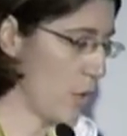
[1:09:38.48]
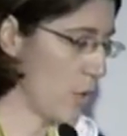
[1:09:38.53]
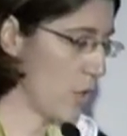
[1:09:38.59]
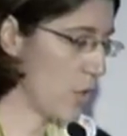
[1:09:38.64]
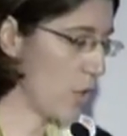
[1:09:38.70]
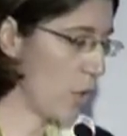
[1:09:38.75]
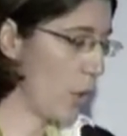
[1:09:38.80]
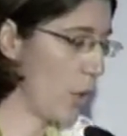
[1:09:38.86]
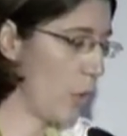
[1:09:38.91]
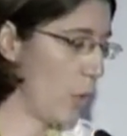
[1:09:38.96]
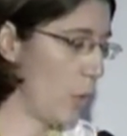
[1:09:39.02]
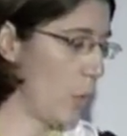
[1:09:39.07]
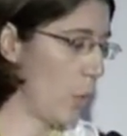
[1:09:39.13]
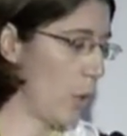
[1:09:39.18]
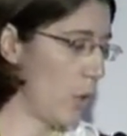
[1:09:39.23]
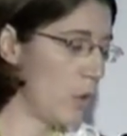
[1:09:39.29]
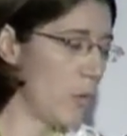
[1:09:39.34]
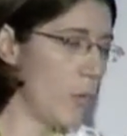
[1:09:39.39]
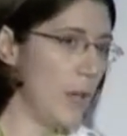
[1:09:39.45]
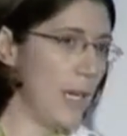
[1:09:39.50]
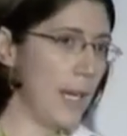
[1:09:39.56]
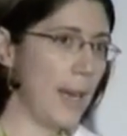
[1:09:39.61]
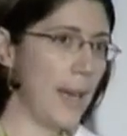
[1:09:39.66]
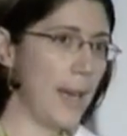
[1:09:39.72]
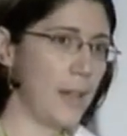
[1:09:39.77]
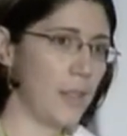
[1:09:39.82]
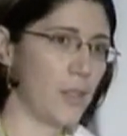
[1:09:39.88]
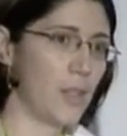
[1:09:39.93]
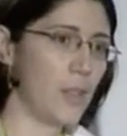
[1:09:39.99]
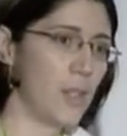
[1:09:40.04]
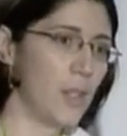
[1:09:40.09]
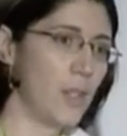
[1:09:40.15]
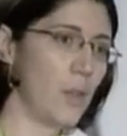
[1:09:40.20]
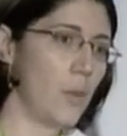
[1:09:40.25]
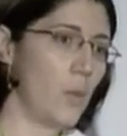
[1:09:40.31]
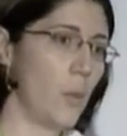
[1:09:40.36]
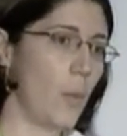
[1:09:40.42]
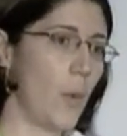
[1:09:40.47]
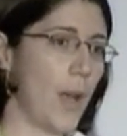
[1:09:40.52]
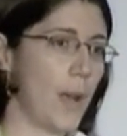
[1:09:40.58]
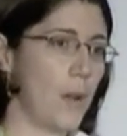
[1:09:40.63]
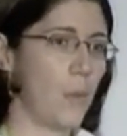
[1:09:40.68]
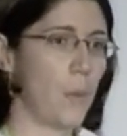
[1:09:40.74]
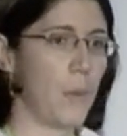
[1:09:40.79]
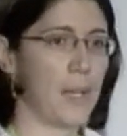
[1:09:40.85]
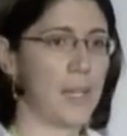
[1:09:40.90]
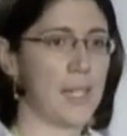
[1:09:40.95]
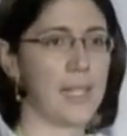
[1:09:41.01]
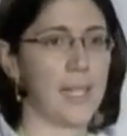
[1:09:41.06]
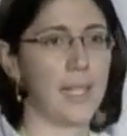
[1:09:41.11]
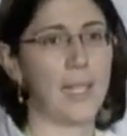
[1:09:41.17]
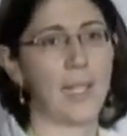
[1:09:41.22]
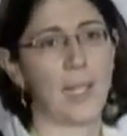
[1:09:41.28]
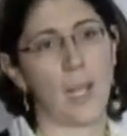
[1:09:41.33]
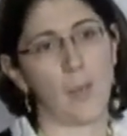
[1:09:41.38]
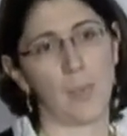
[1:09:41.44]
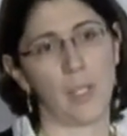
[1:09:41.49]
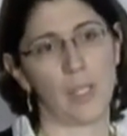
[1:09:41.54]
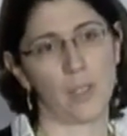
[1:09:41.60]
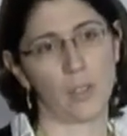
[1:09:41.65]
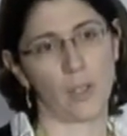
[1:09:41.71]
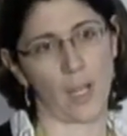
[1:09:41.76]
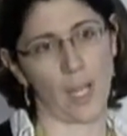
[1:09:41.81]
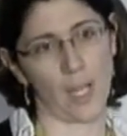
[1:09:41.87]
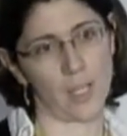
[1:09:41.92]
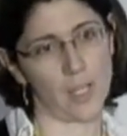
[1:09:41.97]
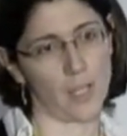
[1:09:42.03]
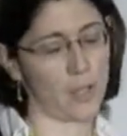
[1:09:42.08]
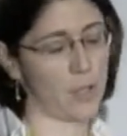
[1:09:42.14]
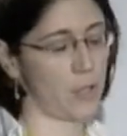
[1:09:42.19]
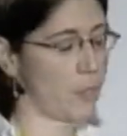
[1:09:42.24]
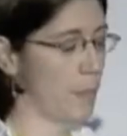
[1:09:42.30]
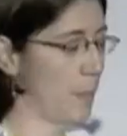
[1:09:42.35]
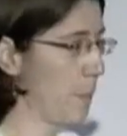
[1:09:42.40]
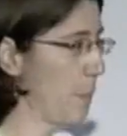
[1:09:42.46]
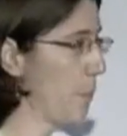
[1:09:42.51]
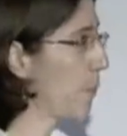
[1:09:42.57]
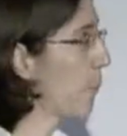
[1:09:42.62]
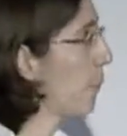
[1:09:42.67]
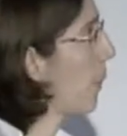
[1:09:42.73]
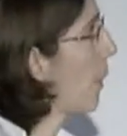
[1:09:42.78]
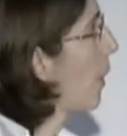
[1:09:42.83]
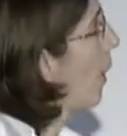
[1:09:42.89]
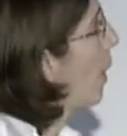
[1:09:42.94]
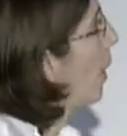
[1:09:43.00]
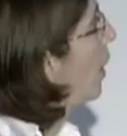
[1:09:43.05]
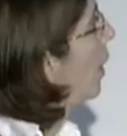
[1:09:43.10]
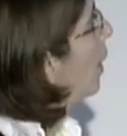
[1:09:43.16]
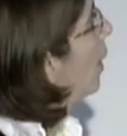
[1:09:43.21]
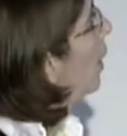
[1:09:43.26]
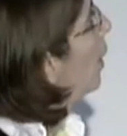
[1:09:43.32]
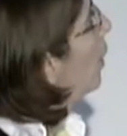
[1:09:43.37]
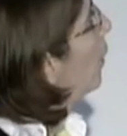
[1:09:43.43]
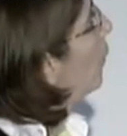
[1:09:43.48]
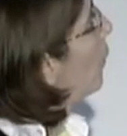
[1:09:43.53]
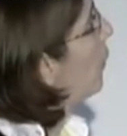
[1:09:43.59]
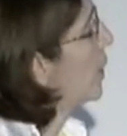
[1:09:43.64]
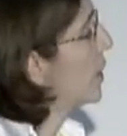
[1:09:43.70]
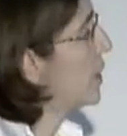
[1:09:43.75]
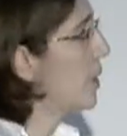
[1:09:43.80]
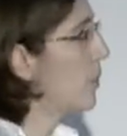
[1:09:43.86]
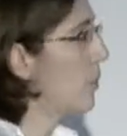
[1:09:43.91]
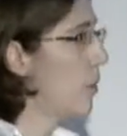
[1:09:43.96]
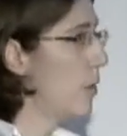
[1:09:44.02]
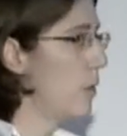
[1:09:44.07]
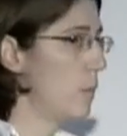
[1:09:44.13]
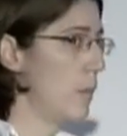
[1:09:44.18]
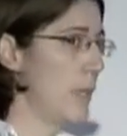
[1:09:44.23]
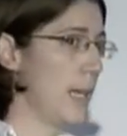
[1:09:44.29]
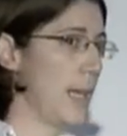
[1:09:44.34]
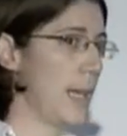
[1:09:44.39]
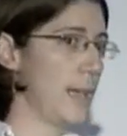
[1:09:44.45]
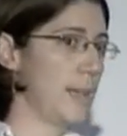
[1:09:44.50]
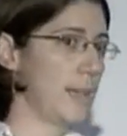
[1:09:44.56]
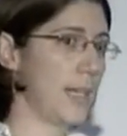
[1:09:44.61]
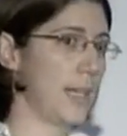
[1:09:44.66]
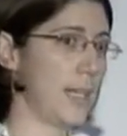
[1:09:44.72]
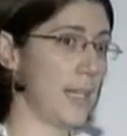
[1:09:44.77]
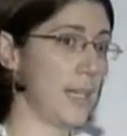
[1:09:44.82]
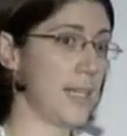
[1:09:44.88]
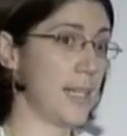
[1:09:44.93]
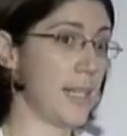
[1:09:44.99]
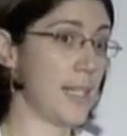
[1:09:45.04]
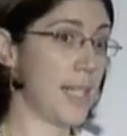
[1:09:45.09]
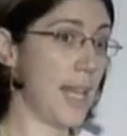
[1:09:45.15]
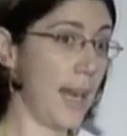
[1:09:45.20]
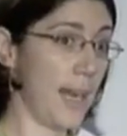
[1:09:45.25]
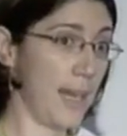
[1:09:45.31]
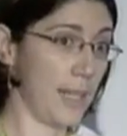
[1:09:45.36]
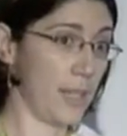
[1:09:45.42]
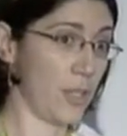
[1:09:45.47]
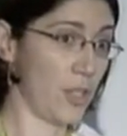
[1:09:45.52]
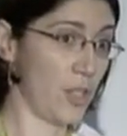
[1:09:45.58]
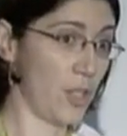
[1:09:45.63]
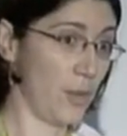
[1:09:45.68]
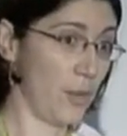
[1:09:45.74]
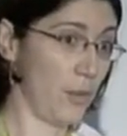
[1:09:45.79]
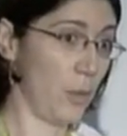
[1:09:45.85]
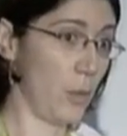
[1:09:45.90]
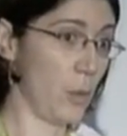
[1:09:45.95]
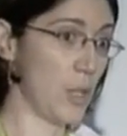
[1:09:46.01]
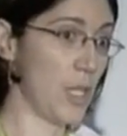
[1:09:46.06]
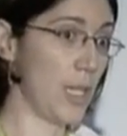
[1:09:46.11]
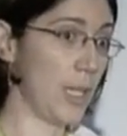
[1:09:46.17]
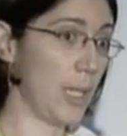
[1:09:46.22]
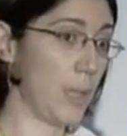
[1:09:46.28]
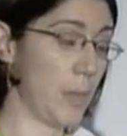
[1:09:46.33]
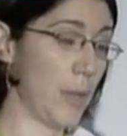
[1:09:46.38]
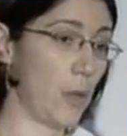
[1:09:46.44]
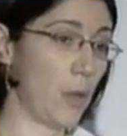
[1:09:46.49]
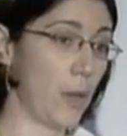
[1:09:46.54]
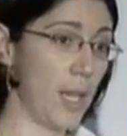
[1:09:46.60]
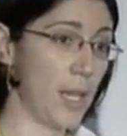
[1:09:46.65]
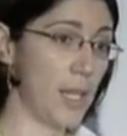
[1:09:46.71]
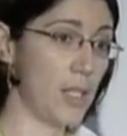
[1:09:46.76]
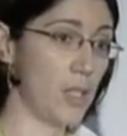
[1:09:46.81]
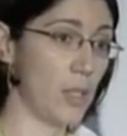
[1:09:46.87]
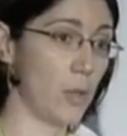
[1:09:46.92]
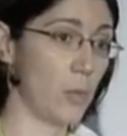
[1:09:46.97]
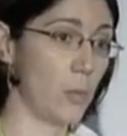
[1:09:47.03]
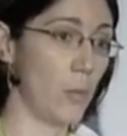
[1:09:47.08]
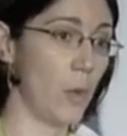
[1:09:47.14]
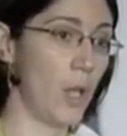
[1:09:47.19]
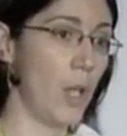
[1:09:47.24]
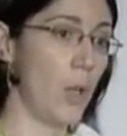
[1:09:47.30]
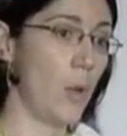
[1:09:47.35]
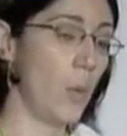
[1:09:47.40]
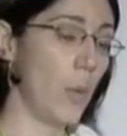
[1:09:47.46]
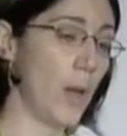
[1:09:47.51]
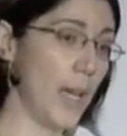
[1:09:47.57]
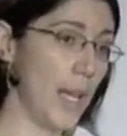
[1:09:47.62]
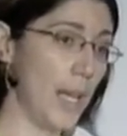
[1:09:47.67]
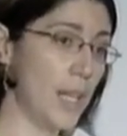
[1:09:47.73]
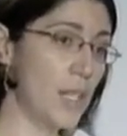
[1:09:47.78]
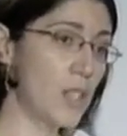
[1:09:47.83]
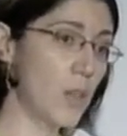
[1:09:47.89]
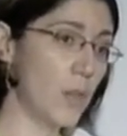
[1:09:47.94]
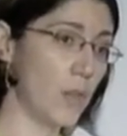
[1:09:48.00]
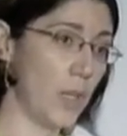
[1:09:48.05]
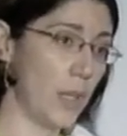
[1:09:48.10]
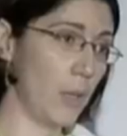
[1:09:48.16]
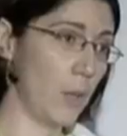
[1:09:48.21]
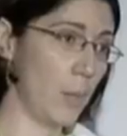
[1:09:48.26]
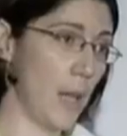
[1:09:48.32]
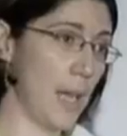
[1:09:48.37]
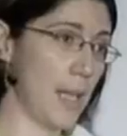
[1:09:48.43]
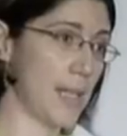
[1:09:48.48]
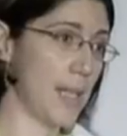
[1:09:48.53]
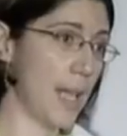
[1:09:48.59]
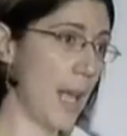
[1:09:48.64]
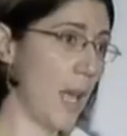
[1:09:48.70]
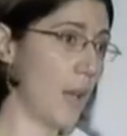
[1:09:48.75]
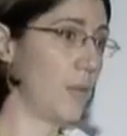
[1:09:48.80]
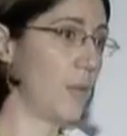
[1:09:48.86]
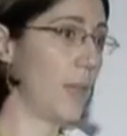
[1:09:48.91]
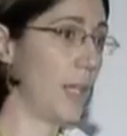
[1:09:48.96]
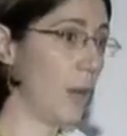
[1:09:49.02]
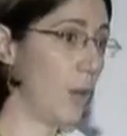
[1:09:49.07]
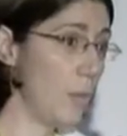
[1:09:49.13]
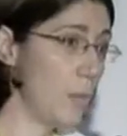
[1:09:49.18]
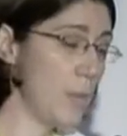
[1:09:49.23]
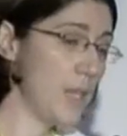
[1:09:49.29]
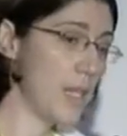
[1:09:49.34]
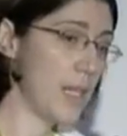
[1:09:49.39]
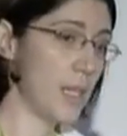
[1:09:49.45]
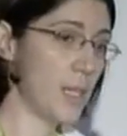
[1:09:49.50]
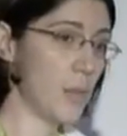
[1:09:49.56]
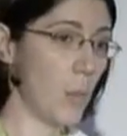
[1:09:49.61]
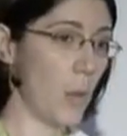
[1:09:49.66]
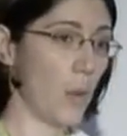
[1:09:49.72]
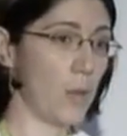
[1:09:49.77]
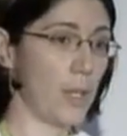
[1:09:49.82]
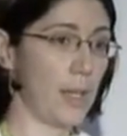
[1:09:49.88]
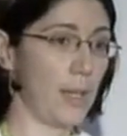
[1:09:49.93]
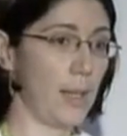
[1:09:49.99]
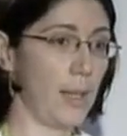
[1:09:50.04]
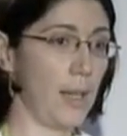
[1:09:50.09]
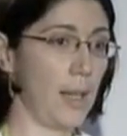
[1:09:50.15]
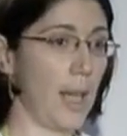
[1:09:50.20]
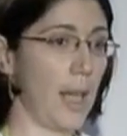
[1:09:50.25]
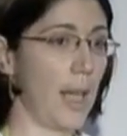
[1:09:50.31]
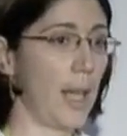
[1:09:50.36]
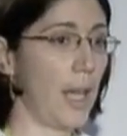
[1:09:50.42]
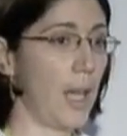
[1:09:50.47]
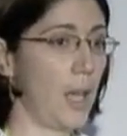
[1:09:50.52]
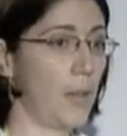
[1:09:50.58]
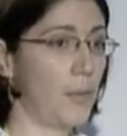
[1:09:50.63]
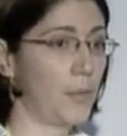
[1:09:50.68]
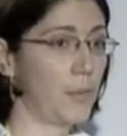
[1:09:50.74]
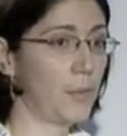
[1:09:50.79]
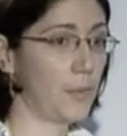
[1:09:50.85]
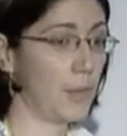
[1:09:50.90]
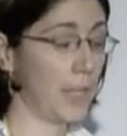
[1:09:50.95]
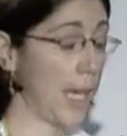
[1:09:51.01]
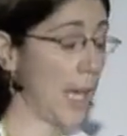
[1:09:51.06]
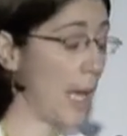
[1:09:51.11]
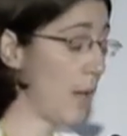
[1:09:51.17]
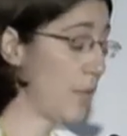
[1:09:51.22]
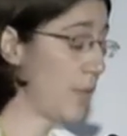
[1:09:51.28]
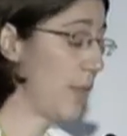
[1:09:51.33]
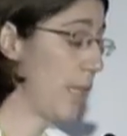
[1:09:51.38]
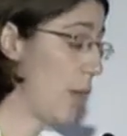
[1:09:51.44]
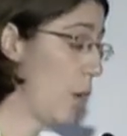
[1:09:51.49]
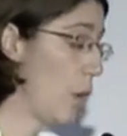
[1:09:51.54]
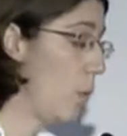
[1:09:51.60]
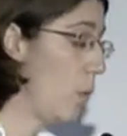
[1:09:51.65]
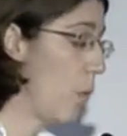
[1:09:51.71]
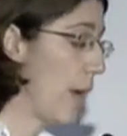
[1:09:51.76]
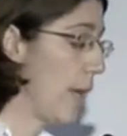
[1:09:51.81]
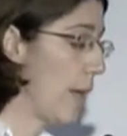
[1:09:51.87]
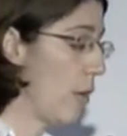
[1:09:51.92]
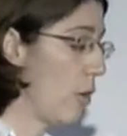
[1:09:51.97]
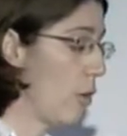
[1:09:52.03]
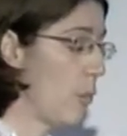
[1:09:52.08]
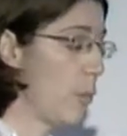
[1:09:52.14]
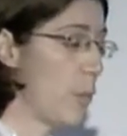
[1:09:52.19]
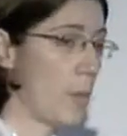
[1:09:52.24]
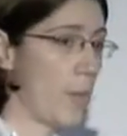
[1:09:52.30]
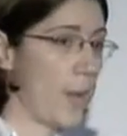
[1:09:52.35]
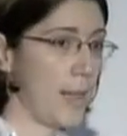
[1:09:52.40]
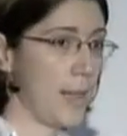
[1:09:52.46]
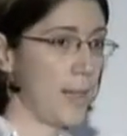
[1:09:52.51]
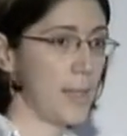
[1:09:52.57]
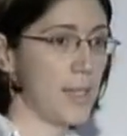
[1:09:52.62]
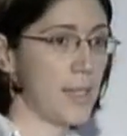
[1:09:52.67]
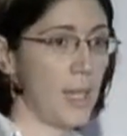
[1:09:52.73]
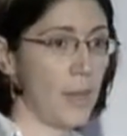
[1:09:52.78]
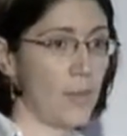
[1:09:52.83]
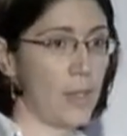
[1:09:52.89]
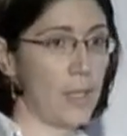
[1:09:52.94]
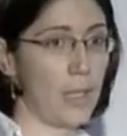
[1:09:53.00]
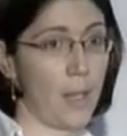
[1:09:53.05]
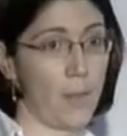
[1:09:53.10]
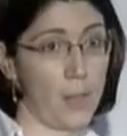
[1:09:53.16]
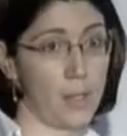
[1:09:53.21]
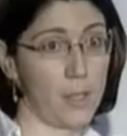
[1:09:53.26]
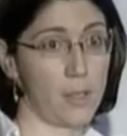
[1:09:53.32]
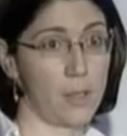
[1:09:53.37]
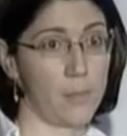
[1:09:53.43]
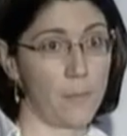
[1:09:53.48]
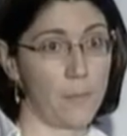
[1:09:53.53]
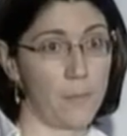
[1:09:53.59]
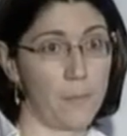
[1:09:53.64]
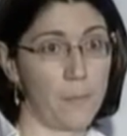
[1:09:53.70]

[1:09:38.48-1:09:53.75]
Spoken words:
So what we learned when we are setting up these connections? First of all, we learned that it's a challenge to set up a connection when each of the domains have their own business model and they have their own way of providing service levels.